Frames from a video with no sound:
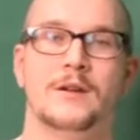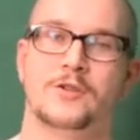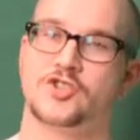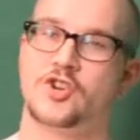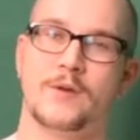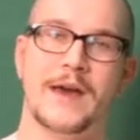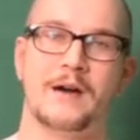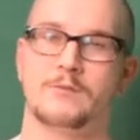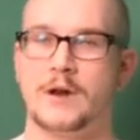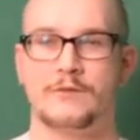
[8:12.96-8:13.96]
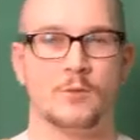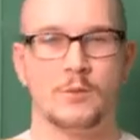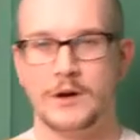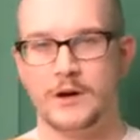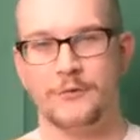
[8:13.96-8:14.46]
showdown, whatever
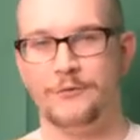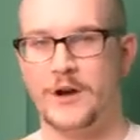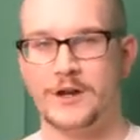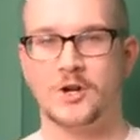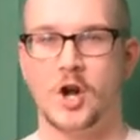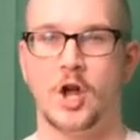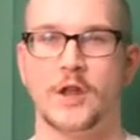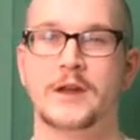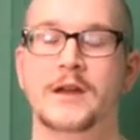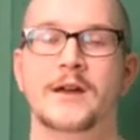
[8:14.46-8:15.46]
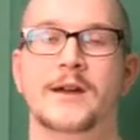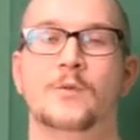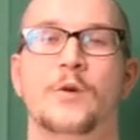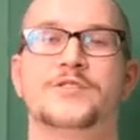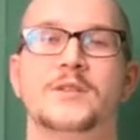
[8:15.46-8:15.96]
we're going to fucking call it,
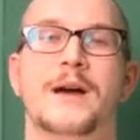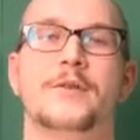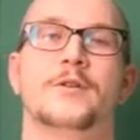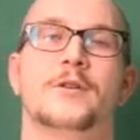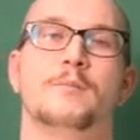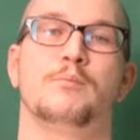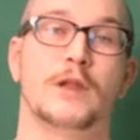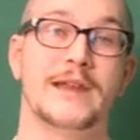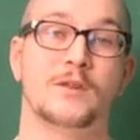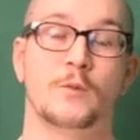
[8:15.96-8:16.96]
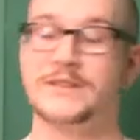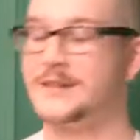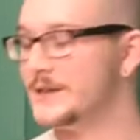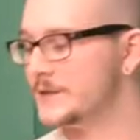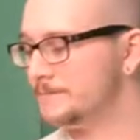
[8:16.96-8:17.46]
with some other blended
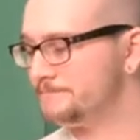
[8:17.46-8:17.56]
whiskeys.